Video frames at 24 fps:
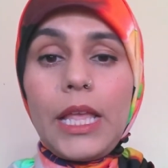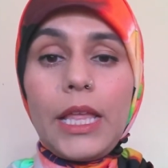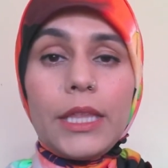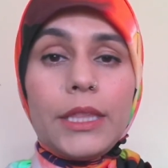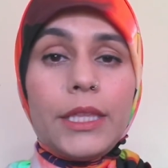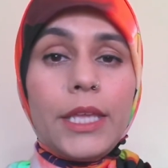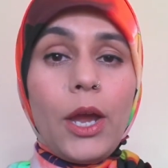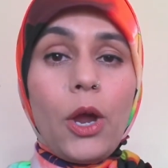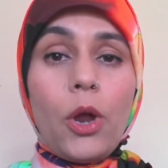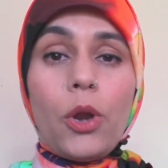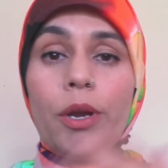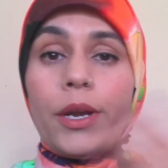
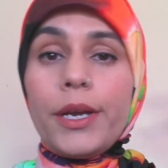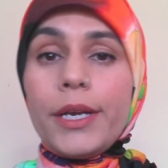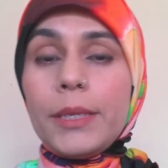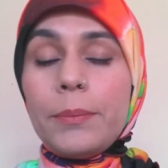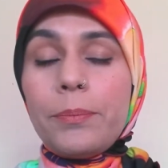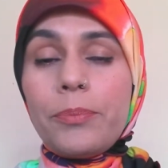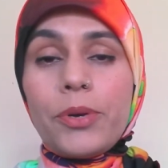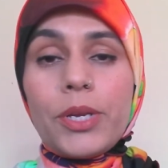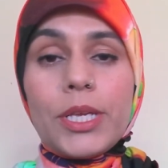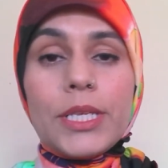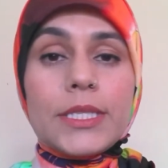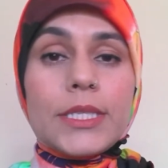They're already
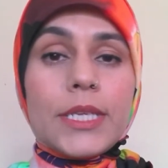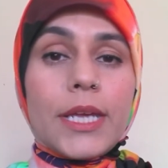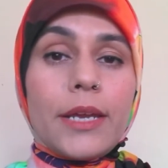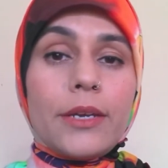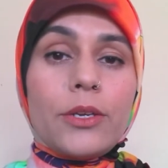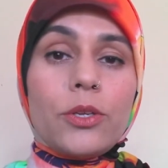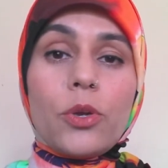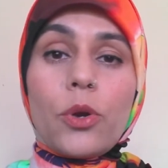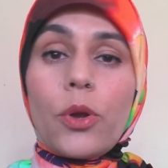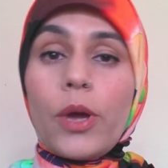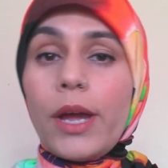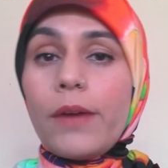
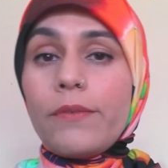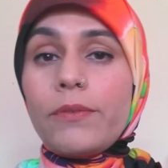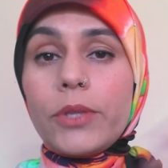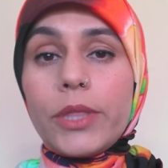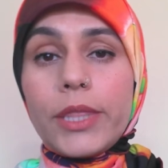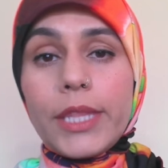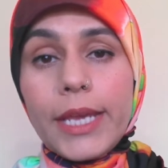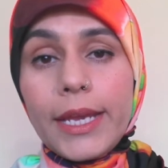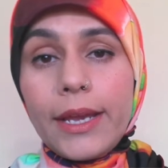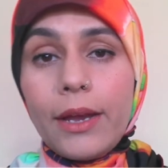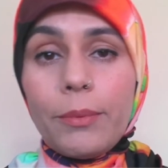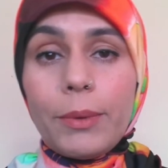preset. You don't have to
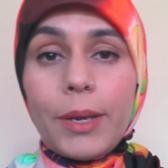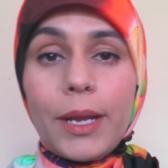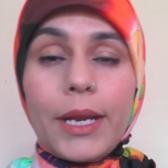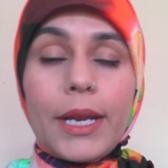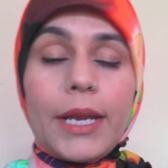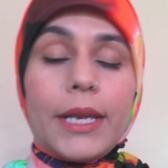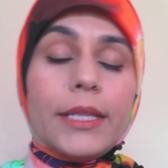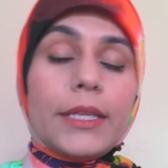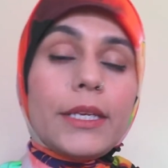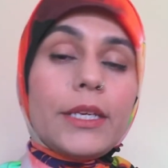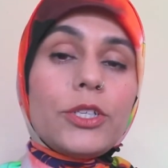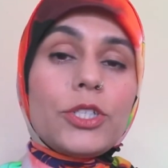think about
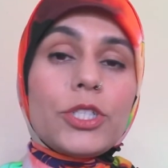anything.